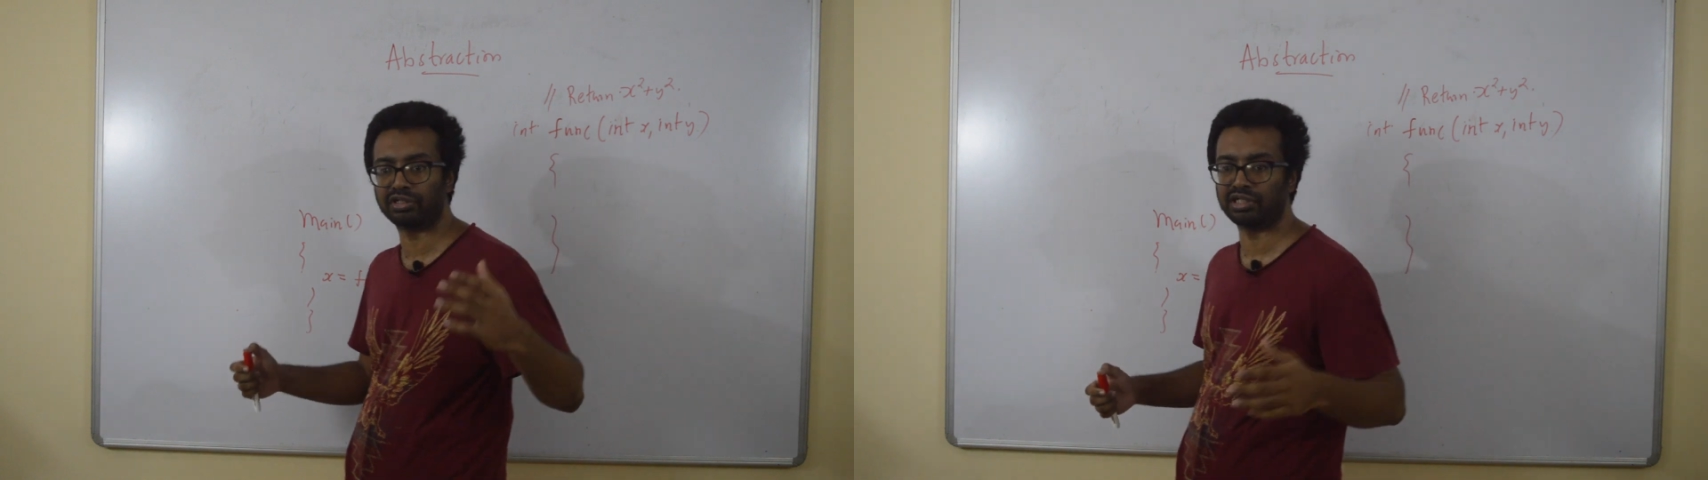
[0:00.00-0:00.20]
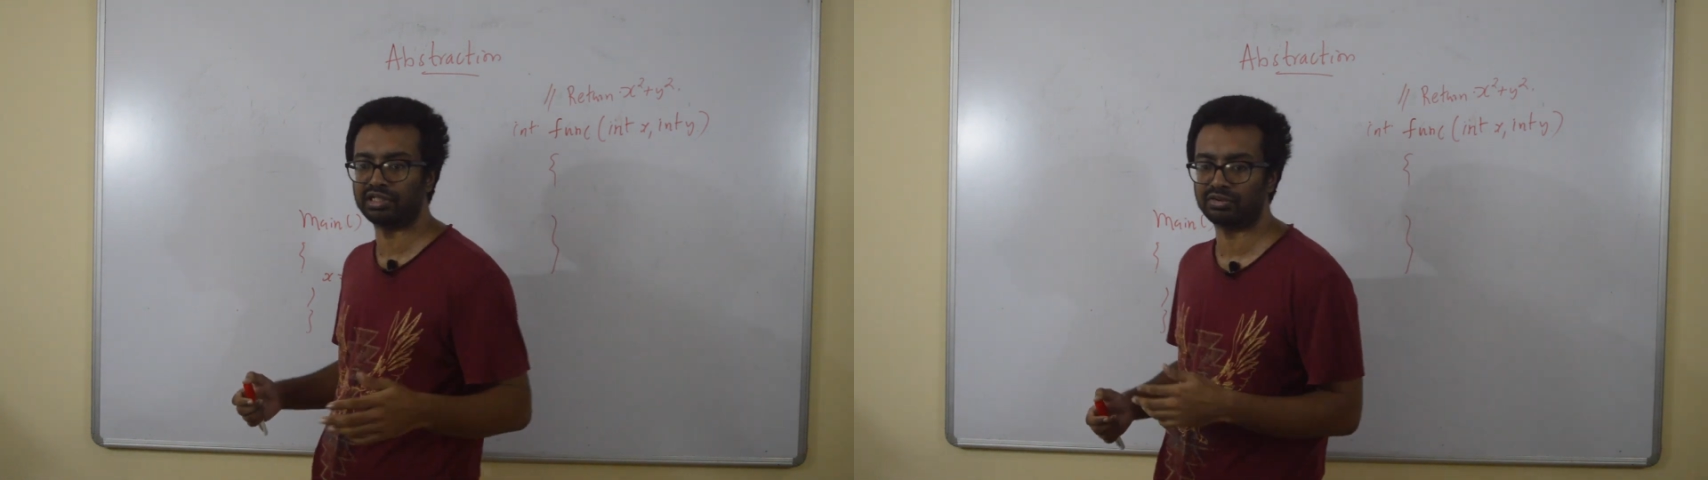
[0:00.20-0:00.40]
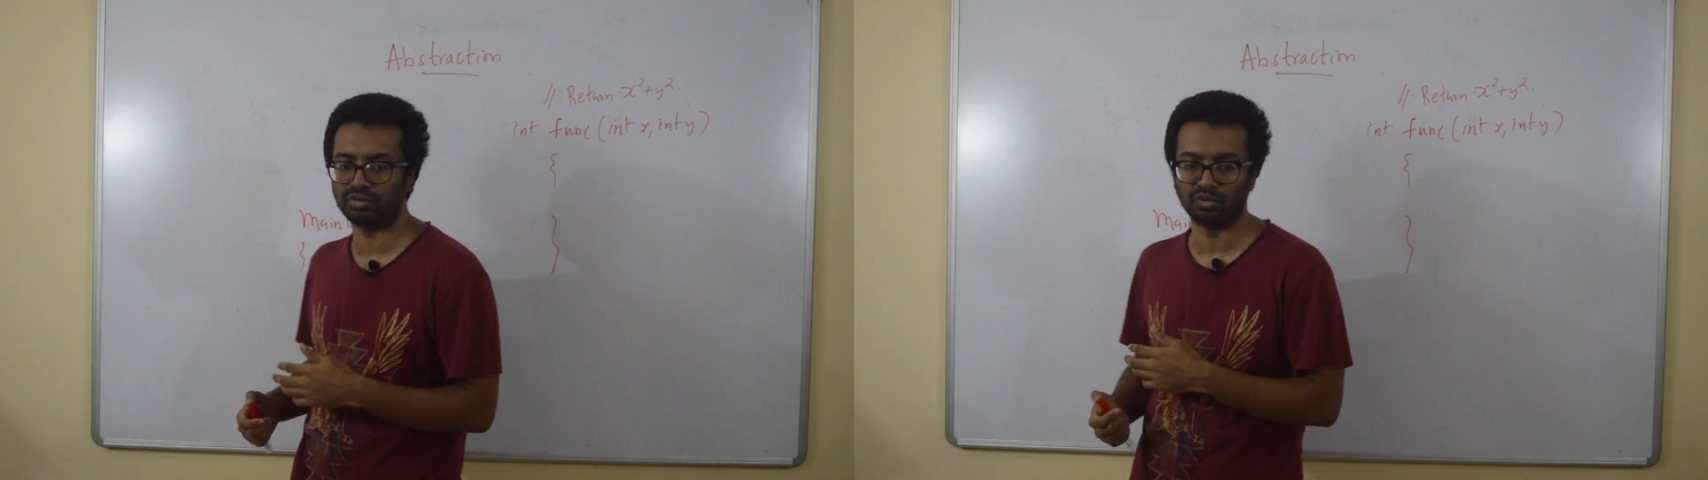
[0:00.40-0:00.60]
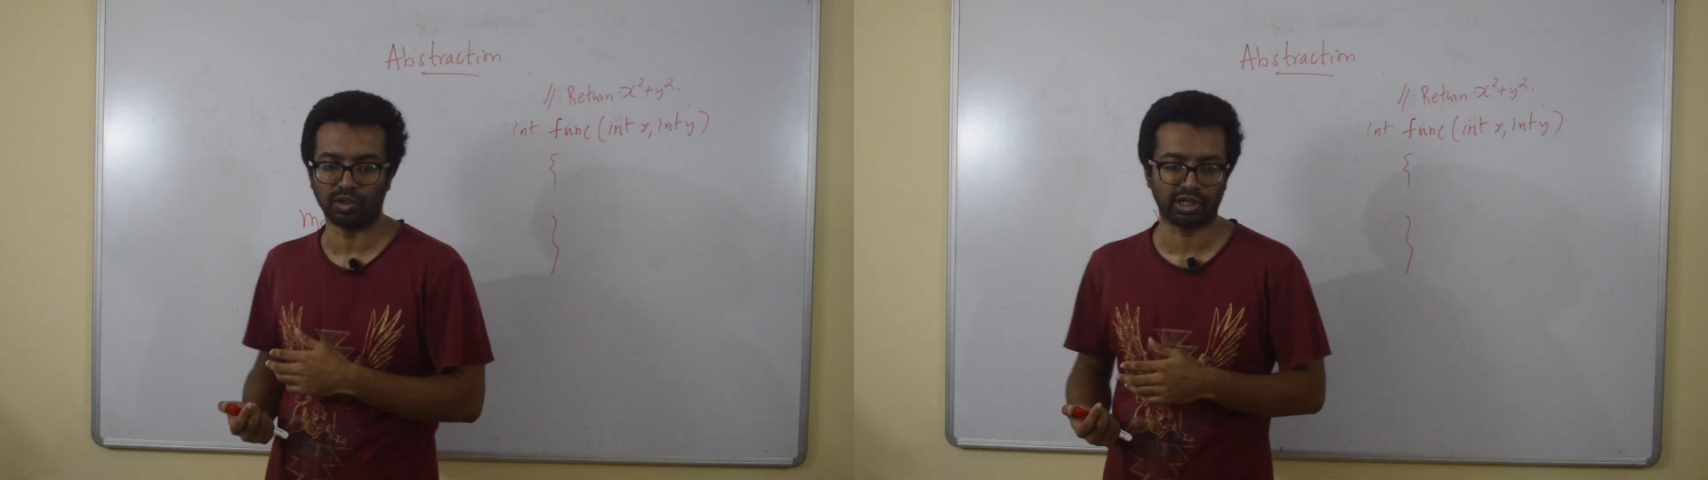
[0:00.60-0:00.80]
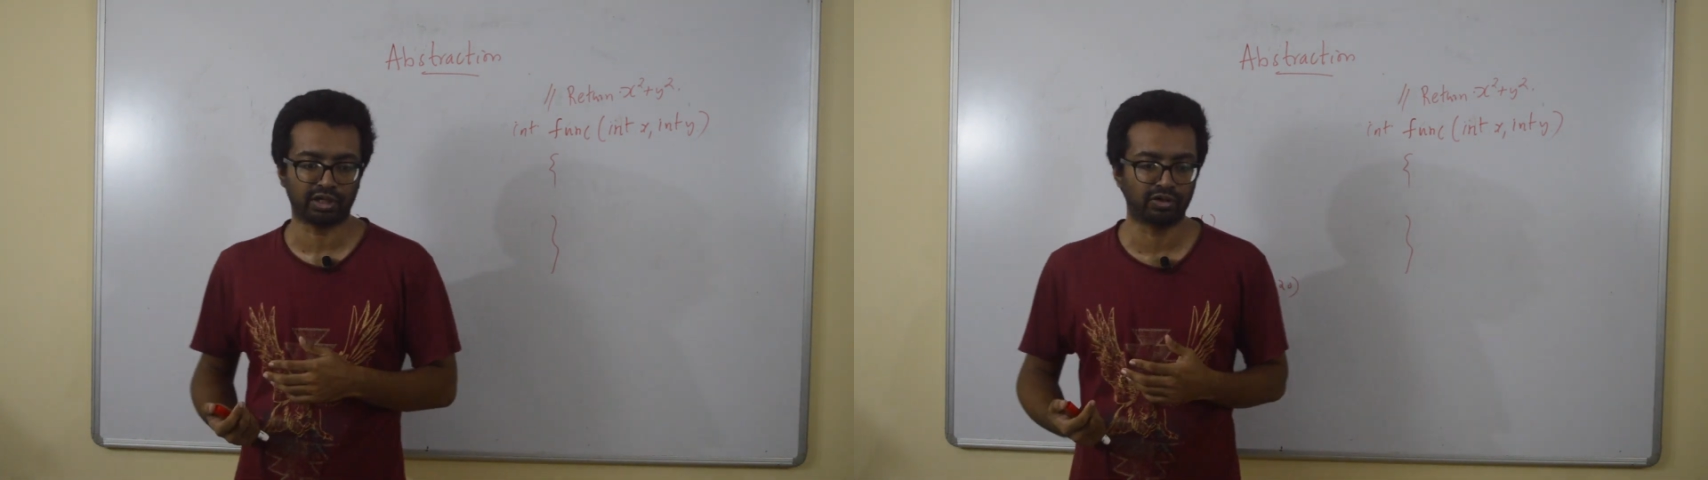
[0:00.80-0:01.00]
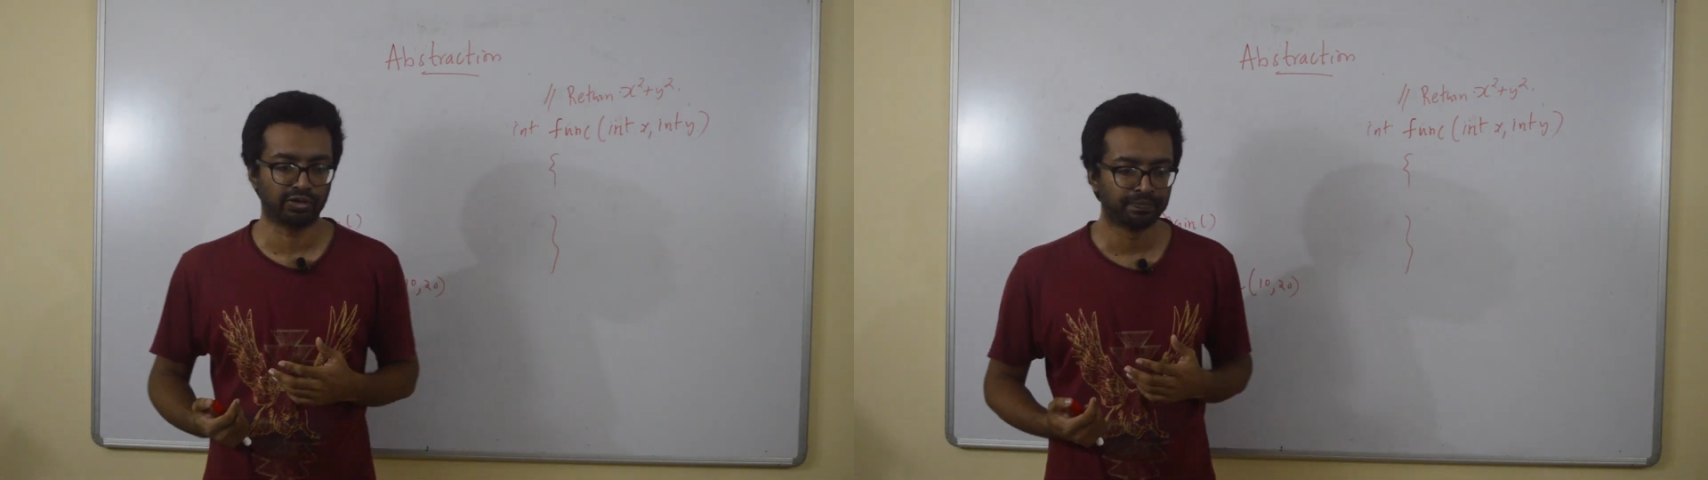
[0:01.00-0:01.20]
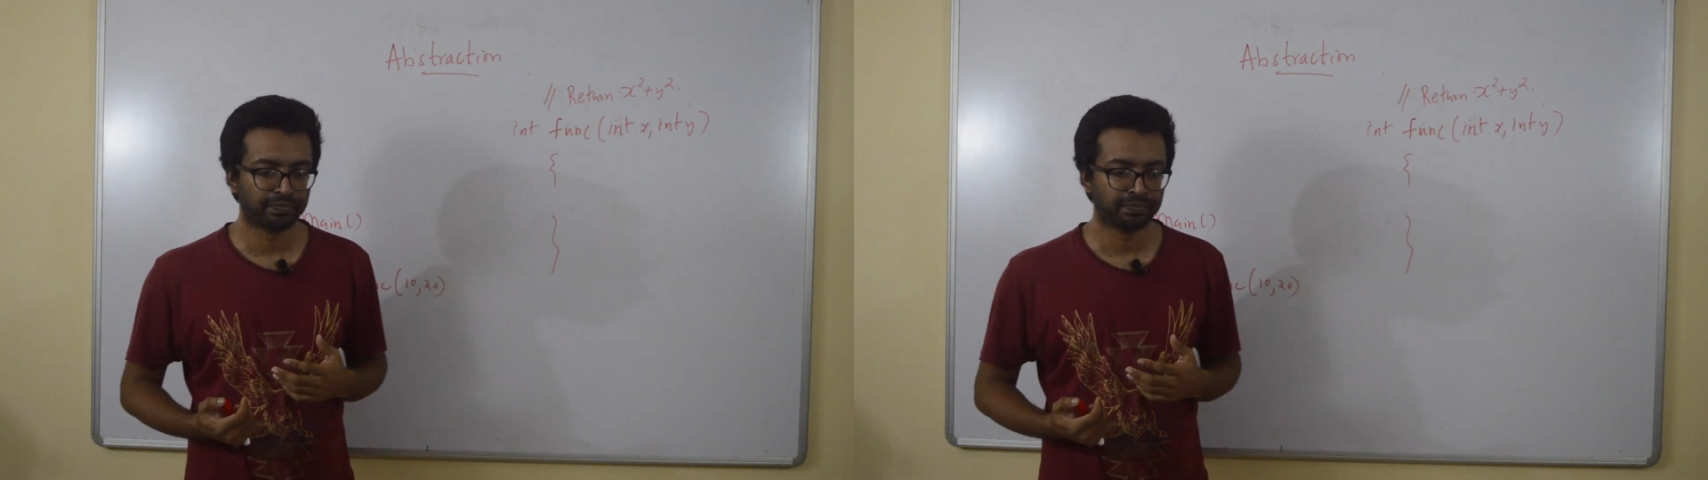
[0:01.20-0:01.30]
scientists who work on,